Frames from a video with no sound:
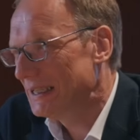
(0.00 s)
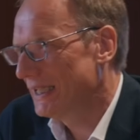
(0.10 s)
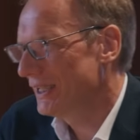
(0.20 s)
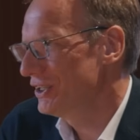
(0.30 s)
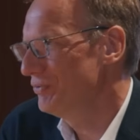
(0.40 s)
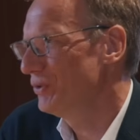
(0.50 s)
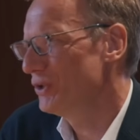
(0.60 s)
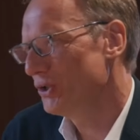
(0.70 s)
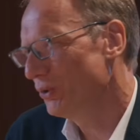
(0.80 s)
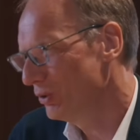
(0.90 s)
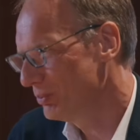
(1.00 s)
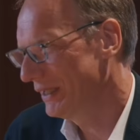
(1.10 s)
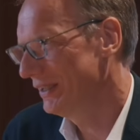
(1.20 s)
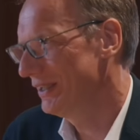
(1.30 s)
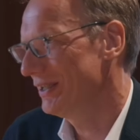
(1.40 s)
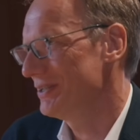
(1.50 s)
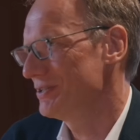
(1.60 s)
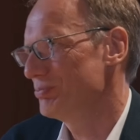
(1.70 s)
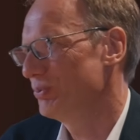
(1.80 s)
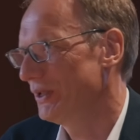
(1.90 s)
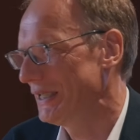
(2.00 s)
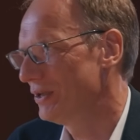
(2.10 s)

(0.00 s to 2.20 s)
Actually, for Europe, I think it's pretty